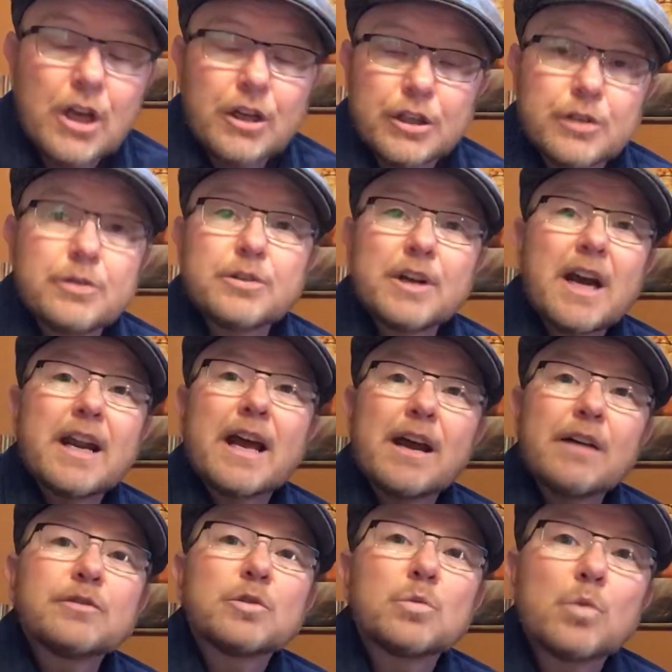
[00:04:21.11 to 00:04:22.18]
You do not
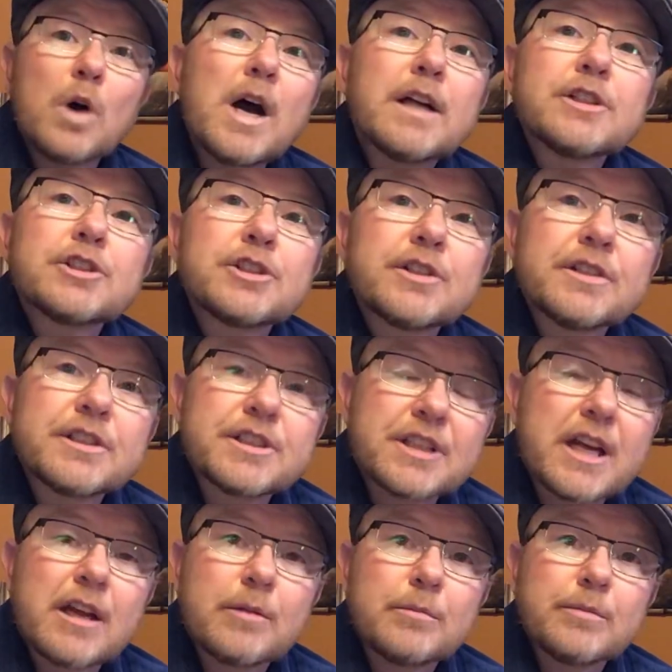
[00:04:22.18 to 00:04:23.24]
have to watch the
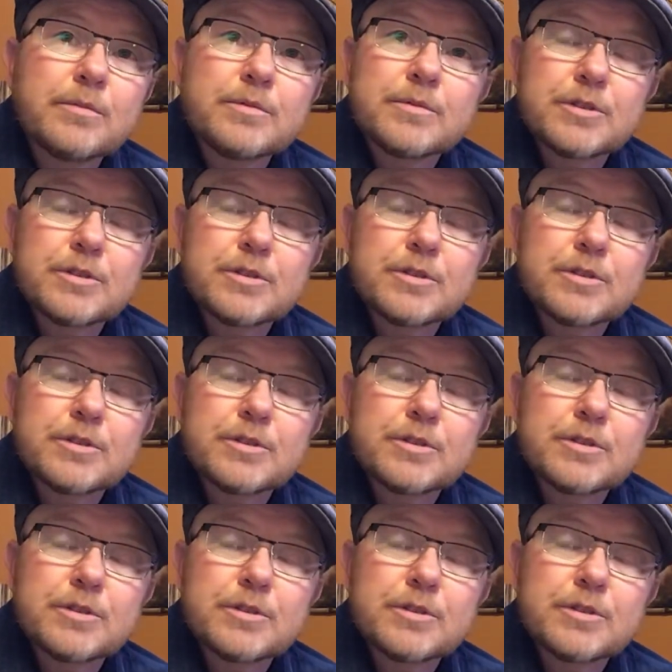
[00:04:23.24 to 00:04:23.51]
same